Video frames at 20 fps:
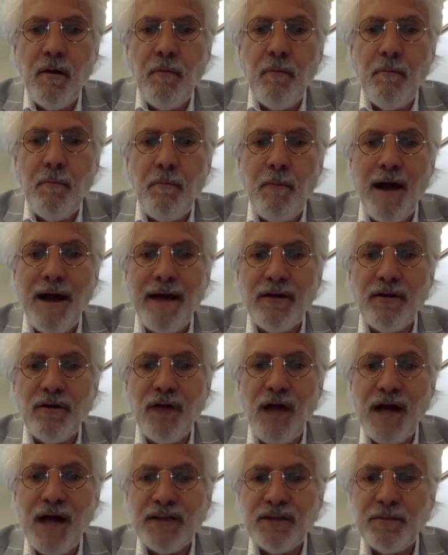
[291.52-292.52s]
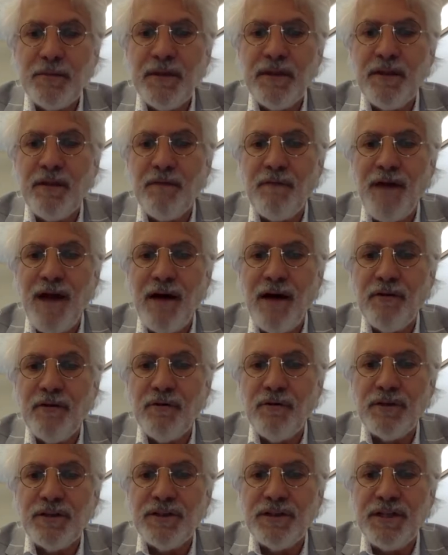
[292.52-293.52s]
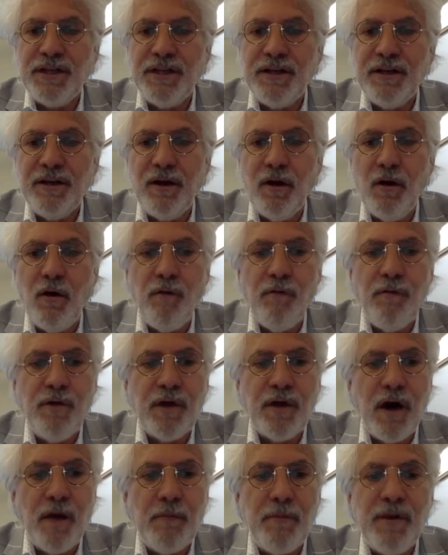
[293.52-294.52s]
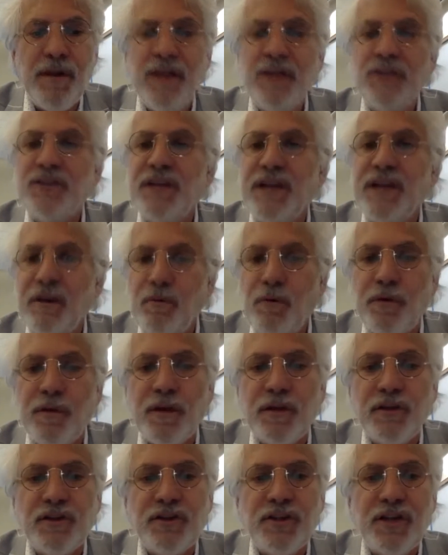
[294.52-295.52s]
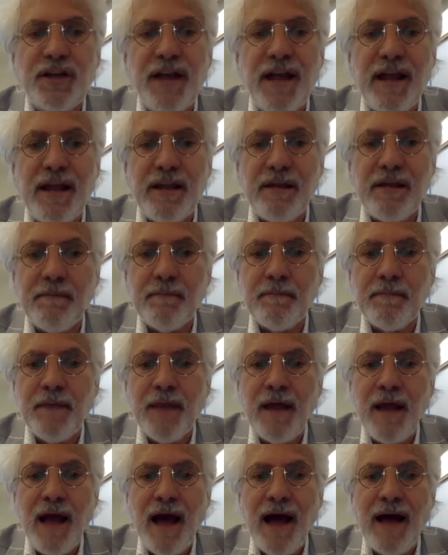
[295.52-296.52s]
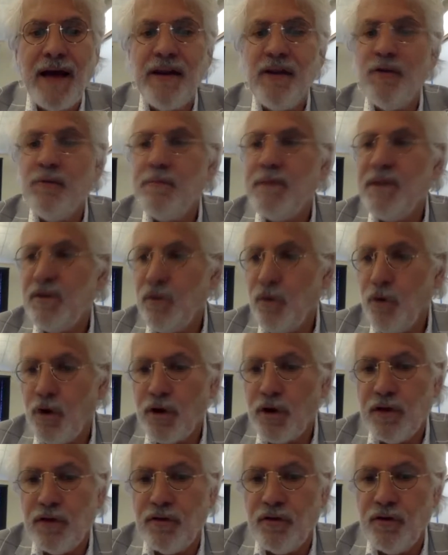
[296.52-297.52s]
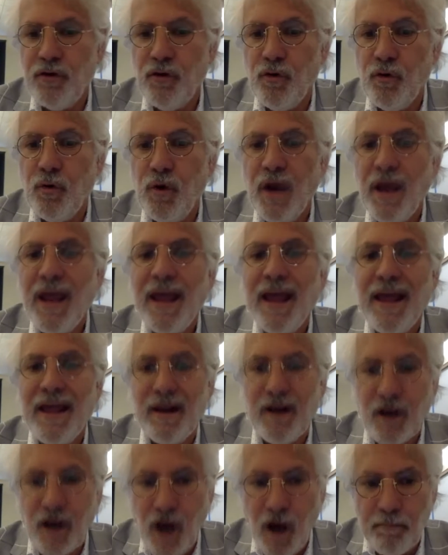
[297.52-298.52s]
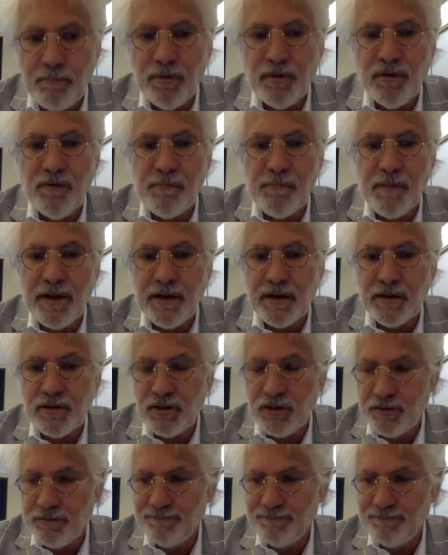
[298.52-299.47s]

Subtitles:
Michael Oschmann, the founder and CEO of the company, is here with us today, and he'll be talking to you in a couple of minutes.